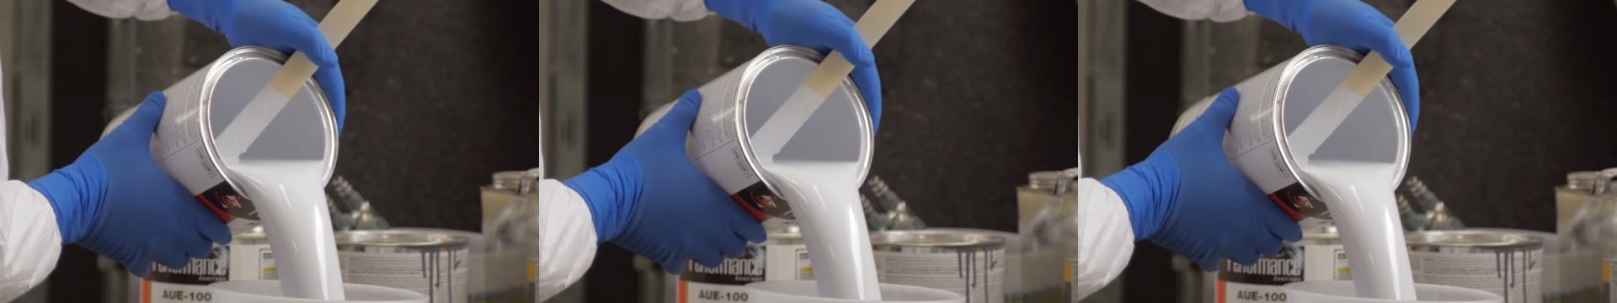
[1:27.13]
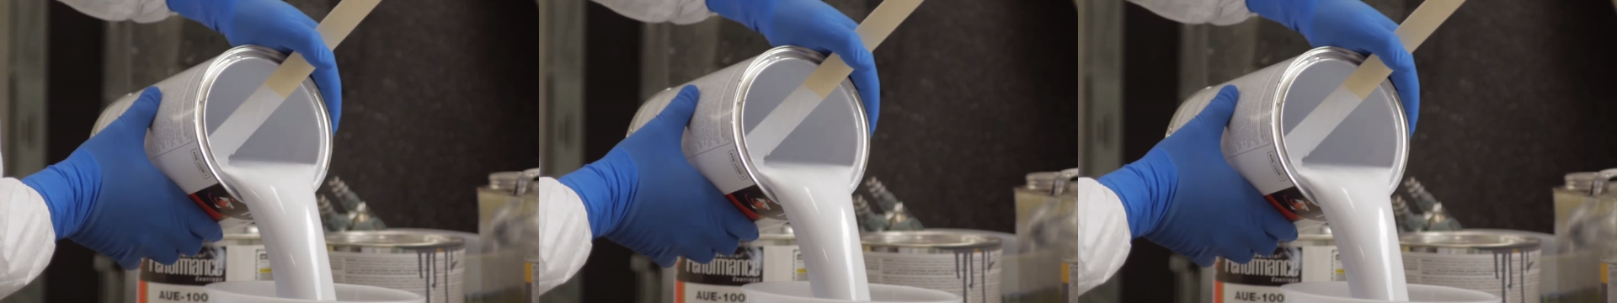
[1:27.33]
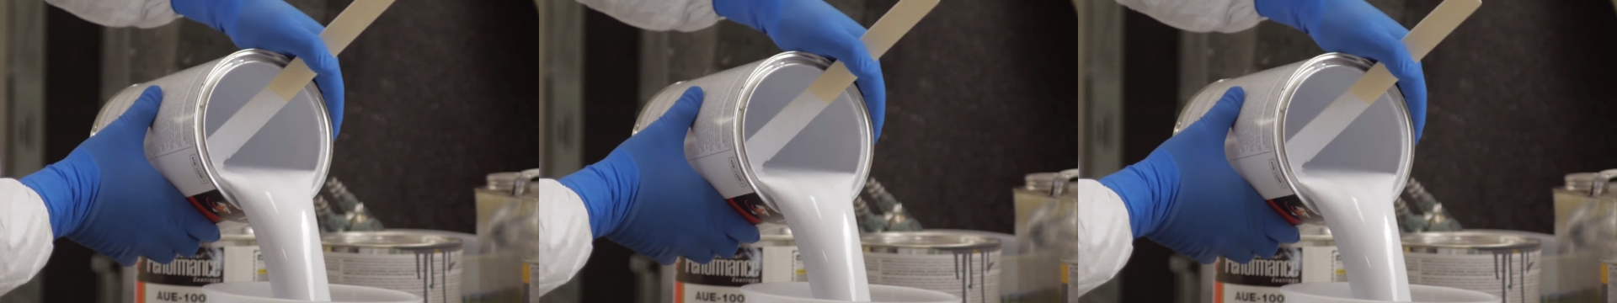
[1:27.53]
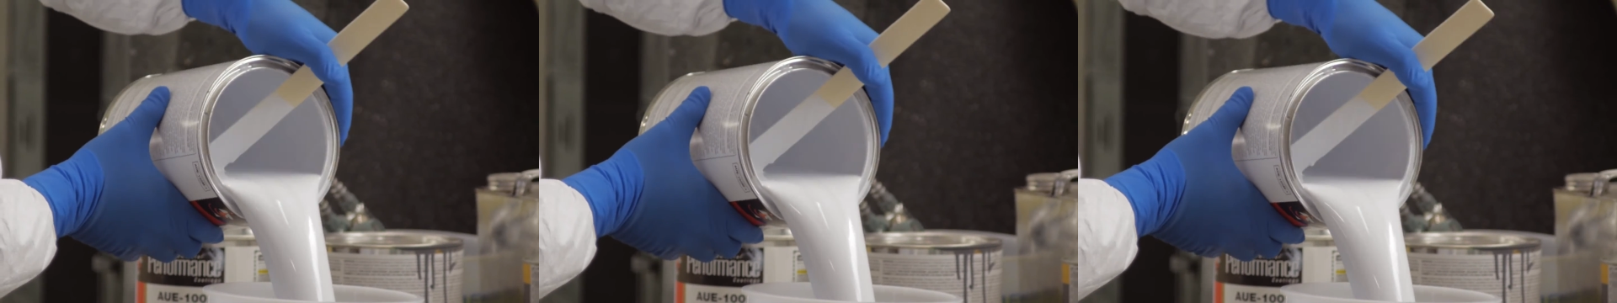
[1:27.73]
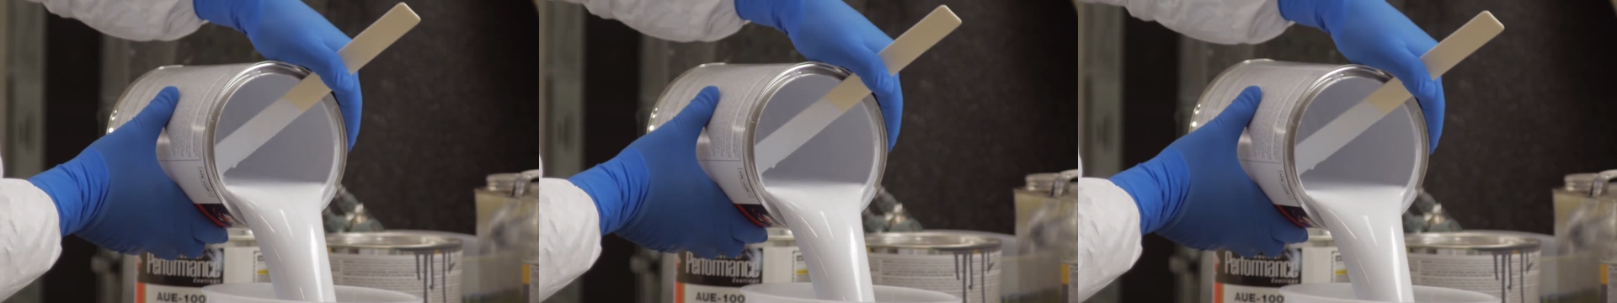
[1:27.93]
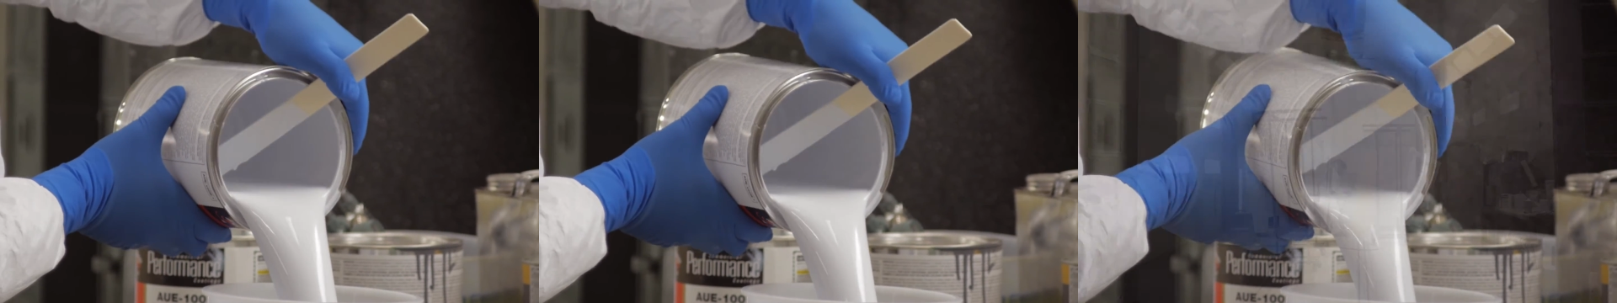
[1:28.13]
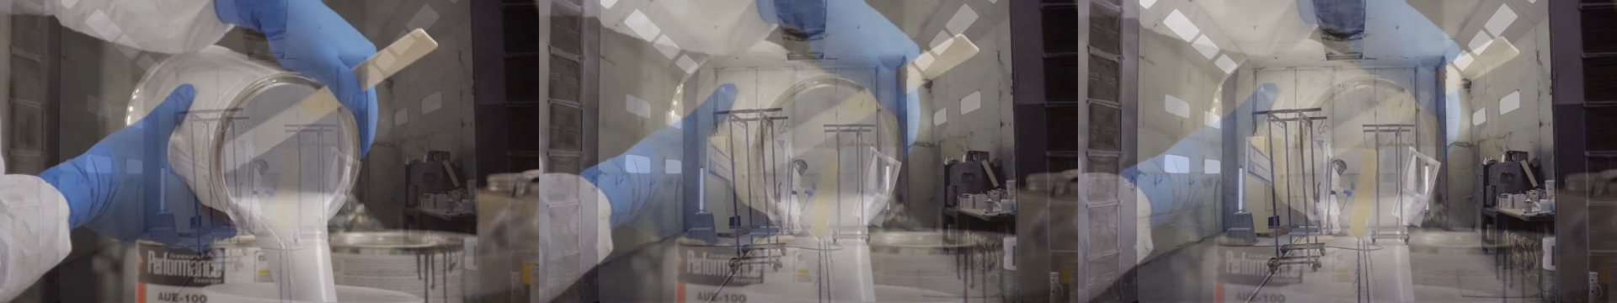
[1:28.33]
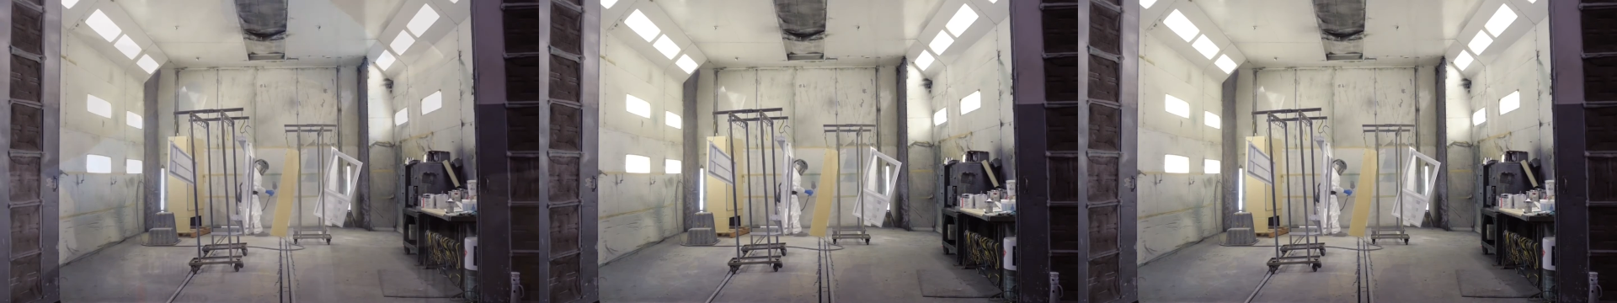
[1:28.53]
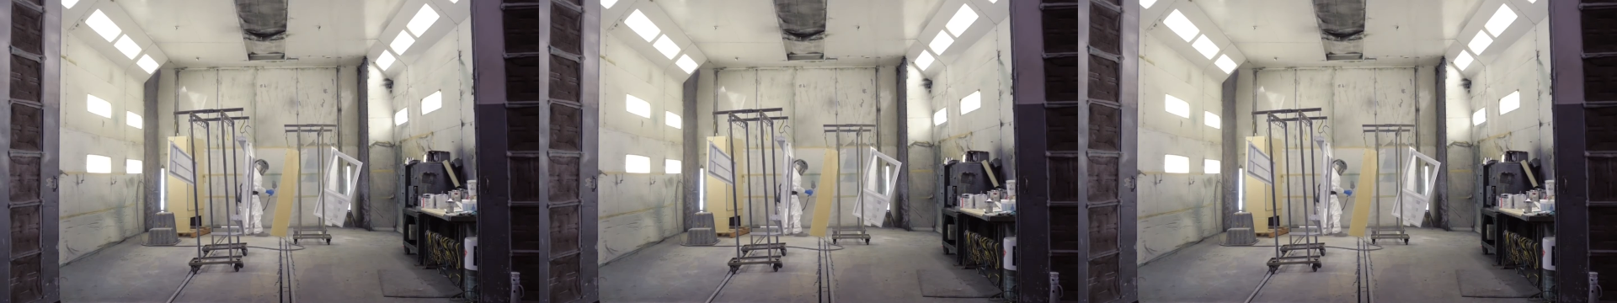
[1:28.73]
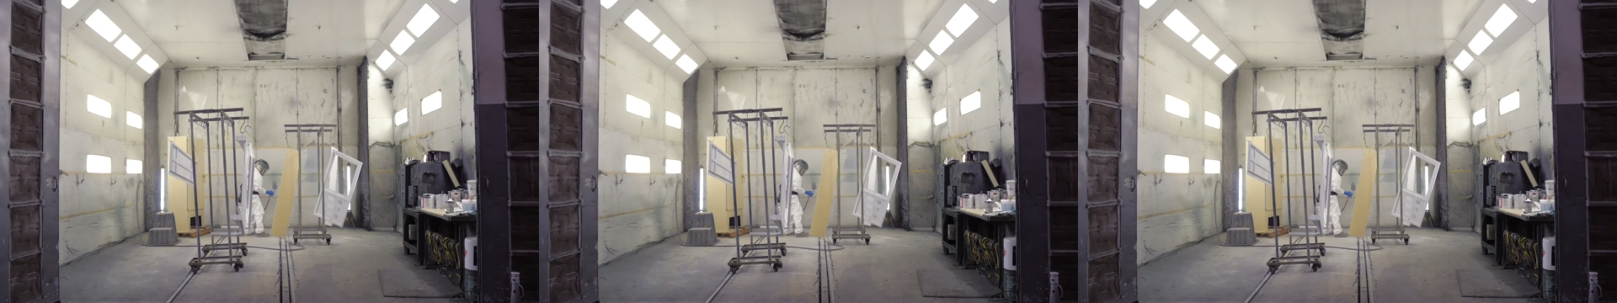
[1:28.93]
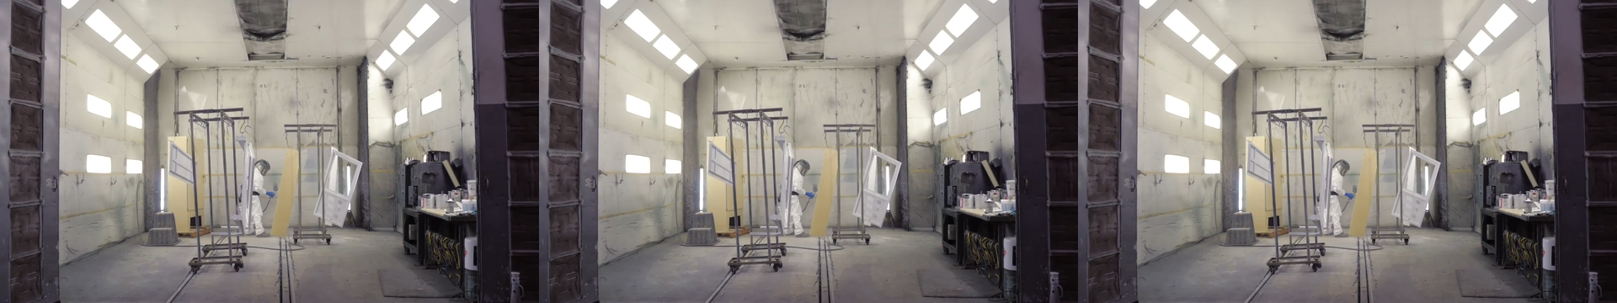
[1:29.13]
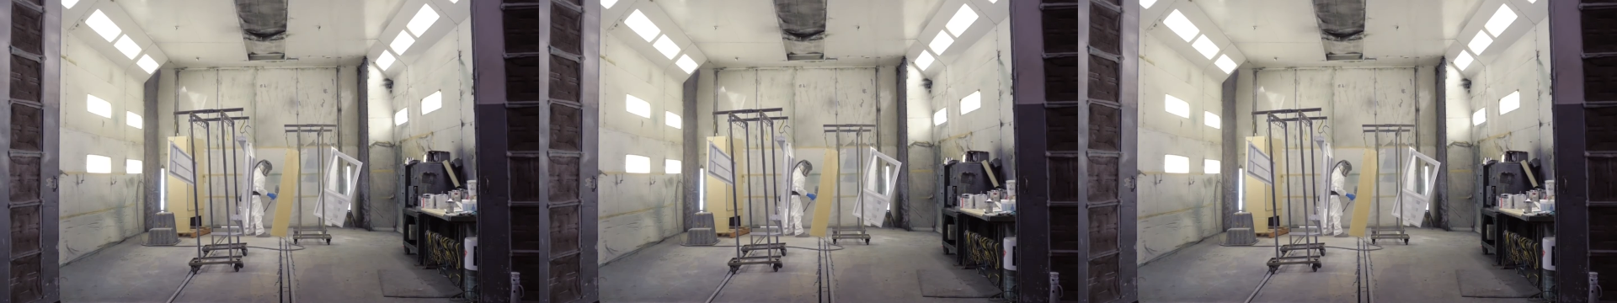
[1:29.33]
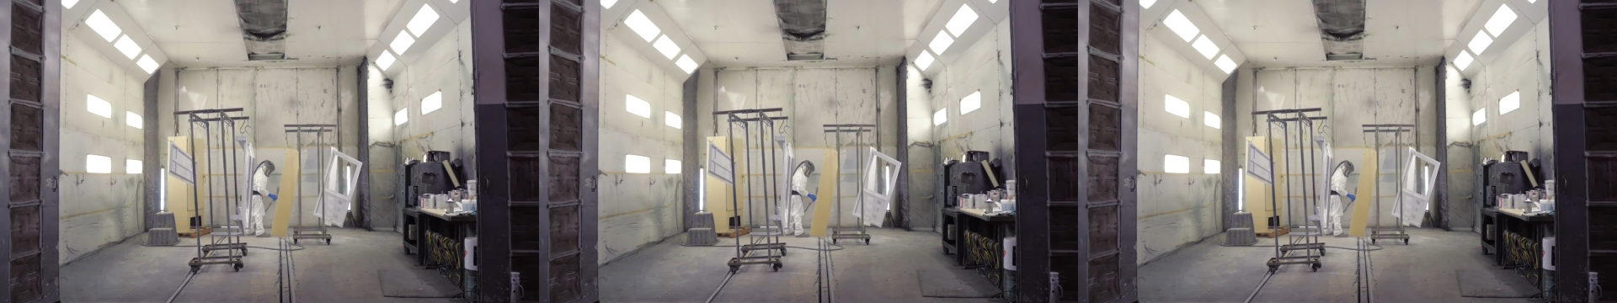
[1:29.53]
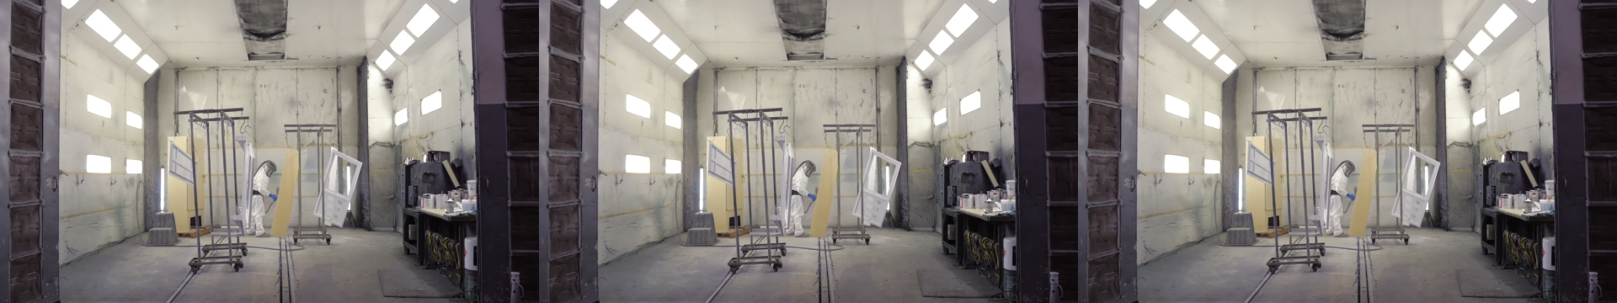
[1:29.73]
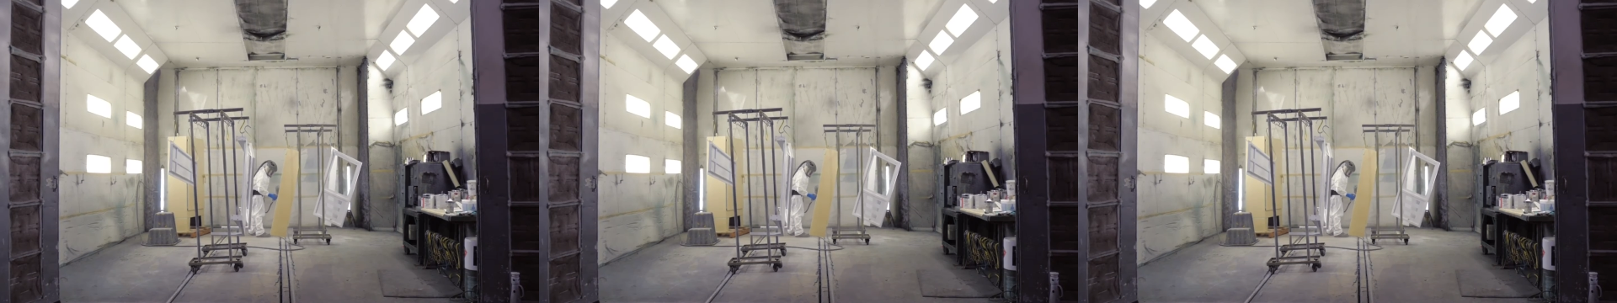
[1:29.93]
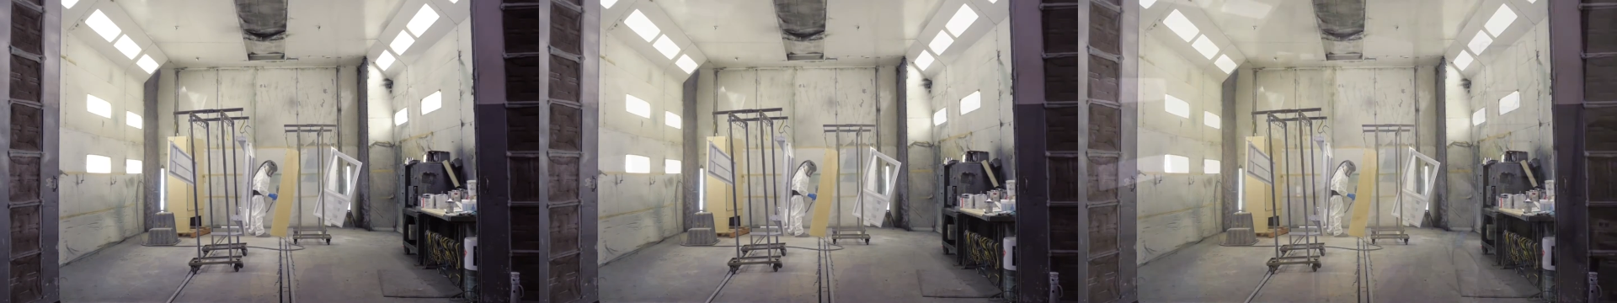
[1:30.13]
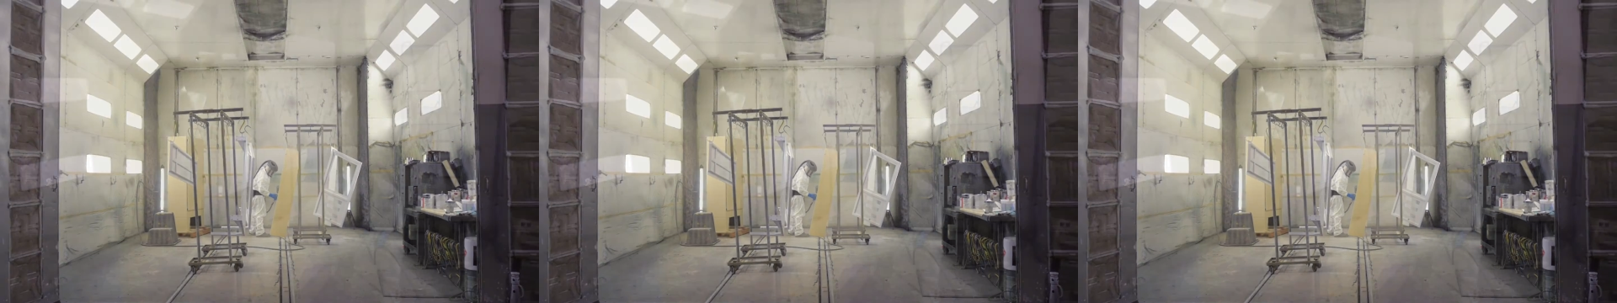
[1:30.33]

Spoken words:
No face is visible, so there are no lips to read.